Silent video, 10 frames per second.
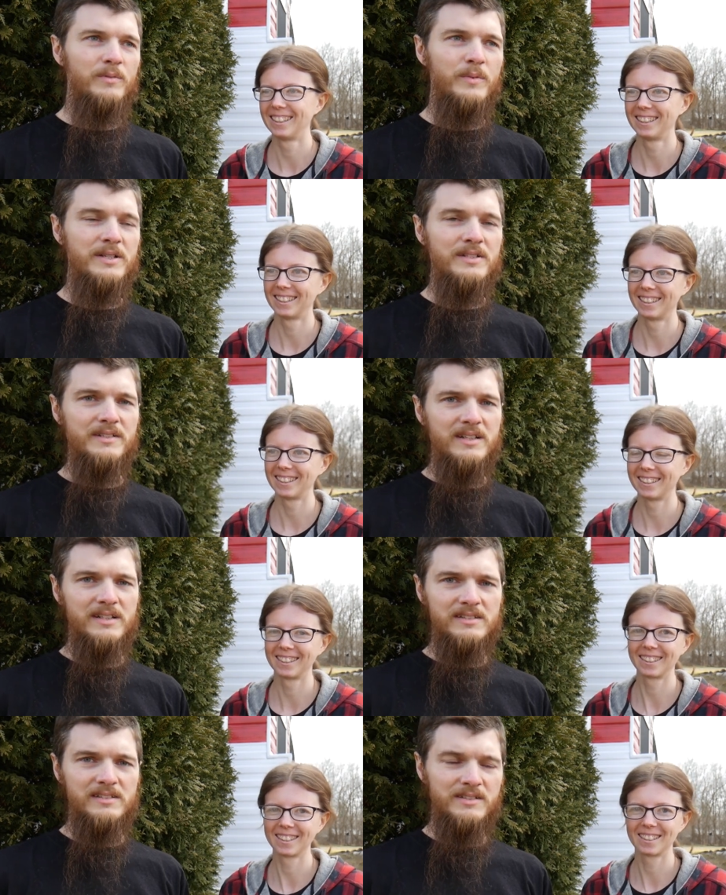Speaker 1: We just
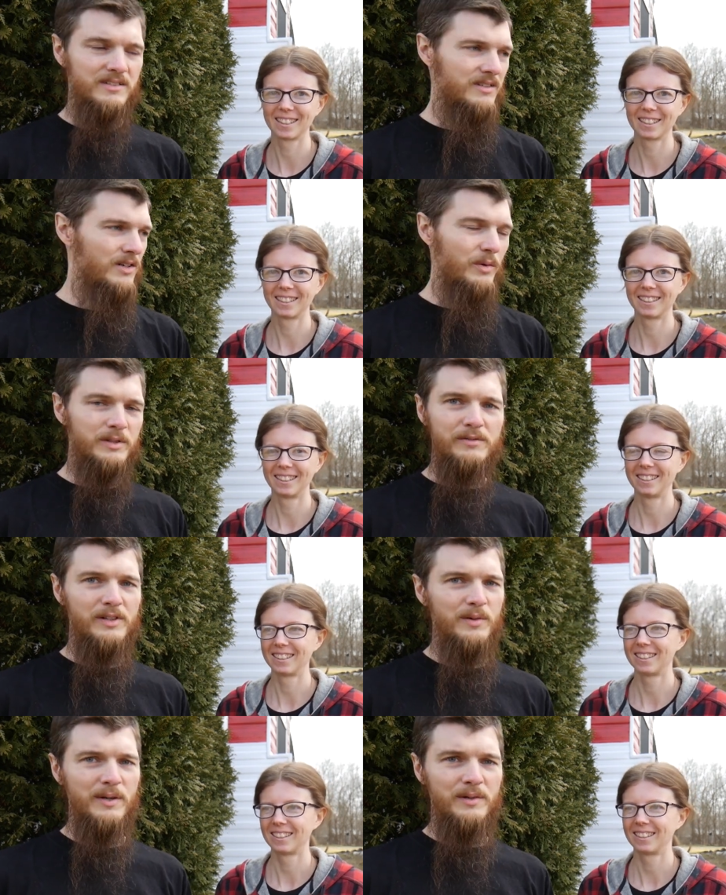like to just go with the
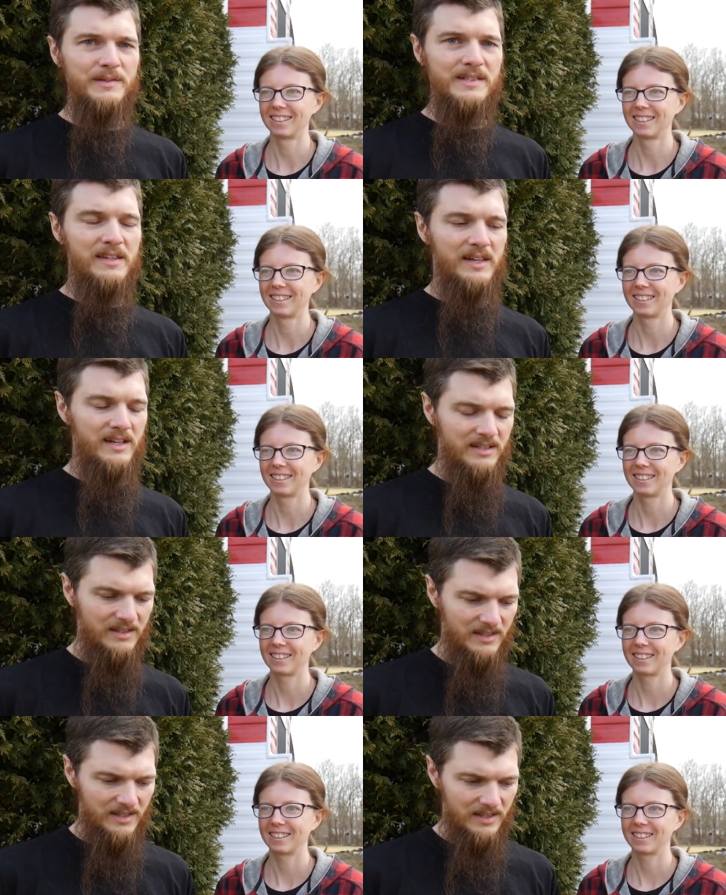flow. We always say that.
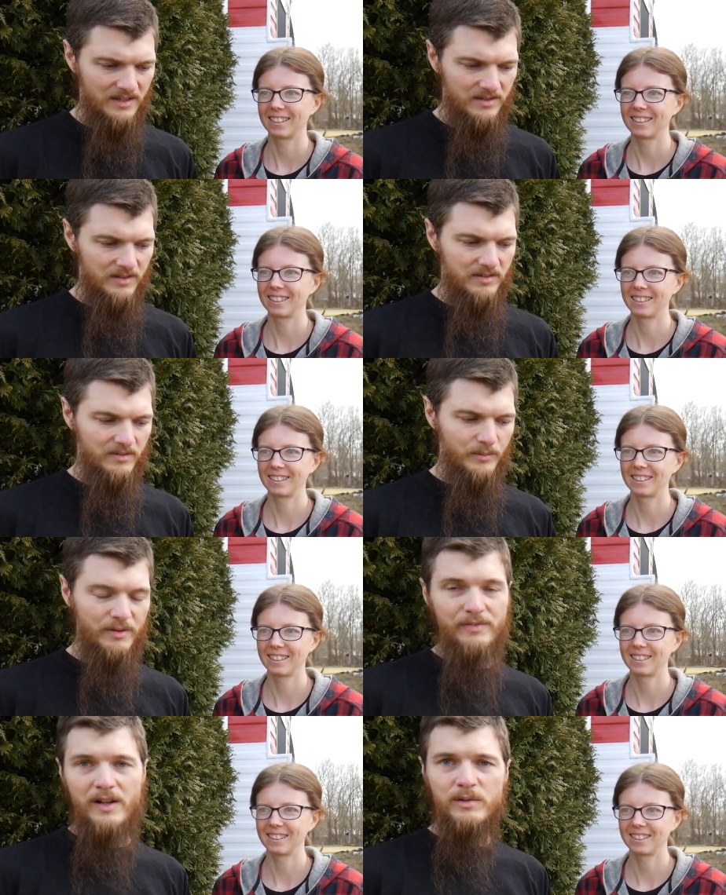We
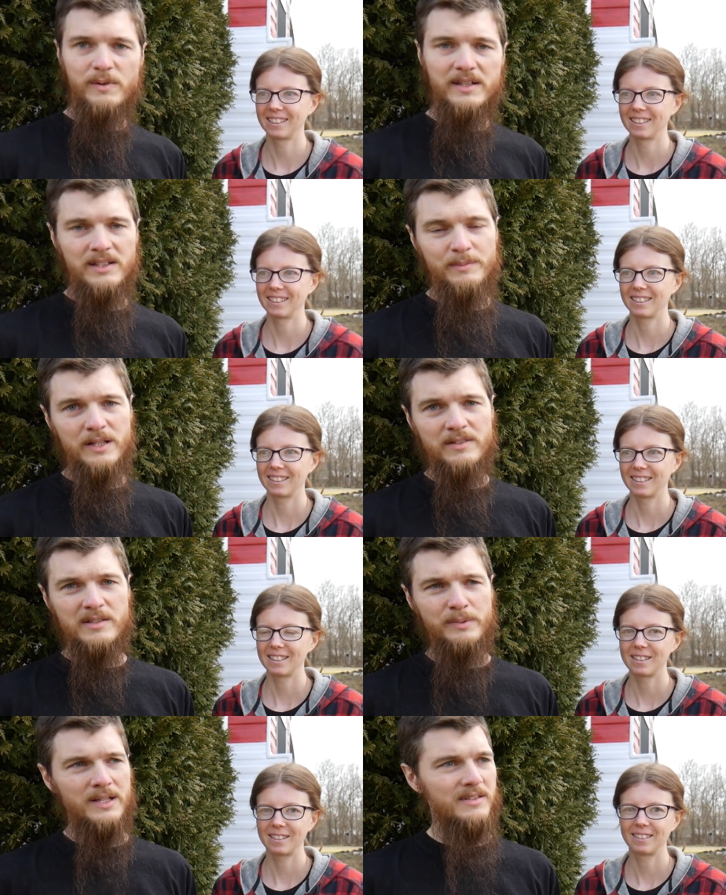felt right about
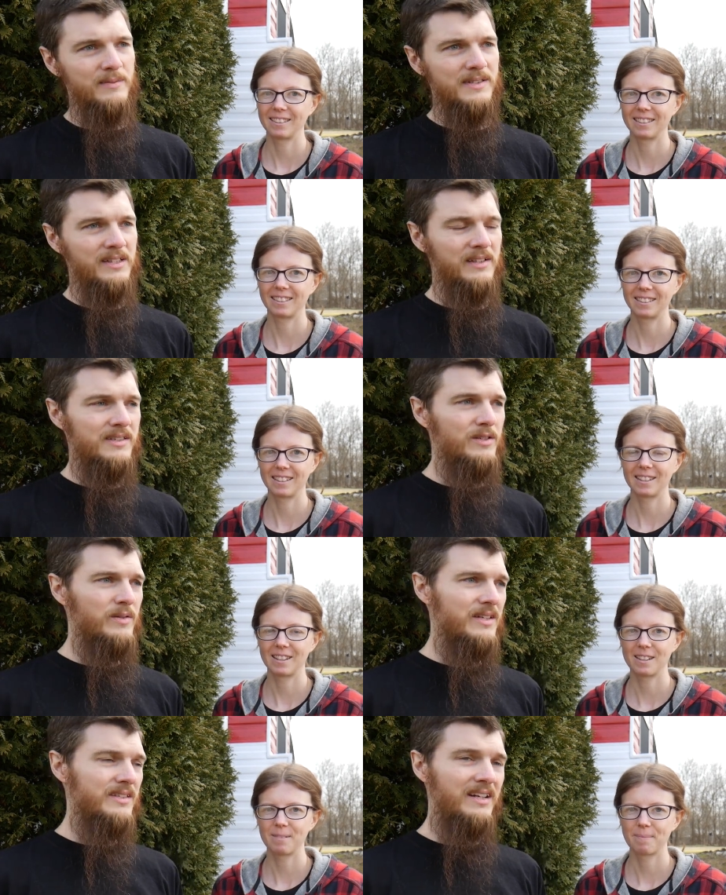this place. We said, let's do
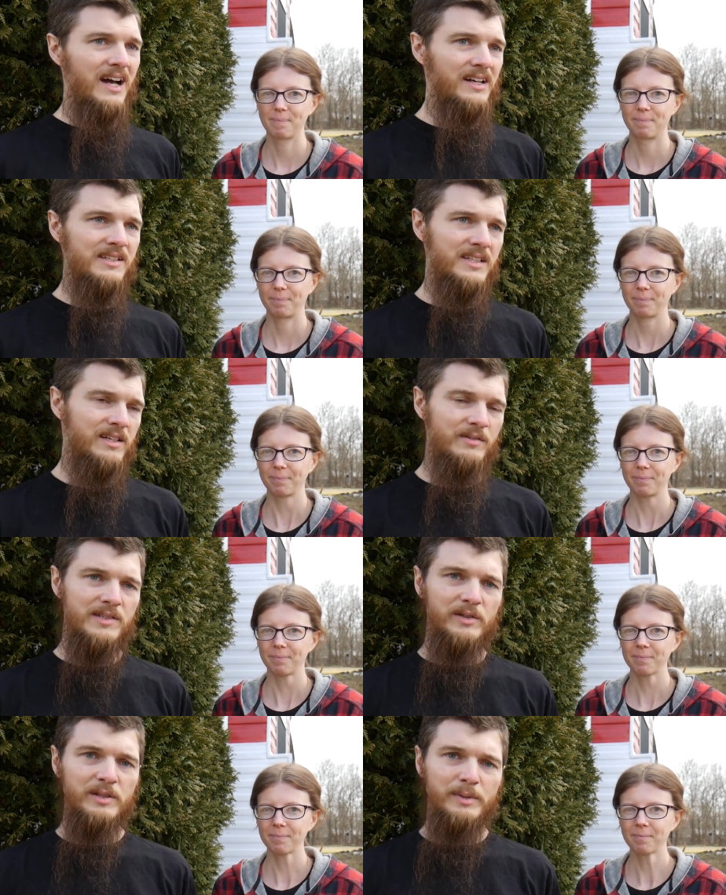this. And honestly, it was the only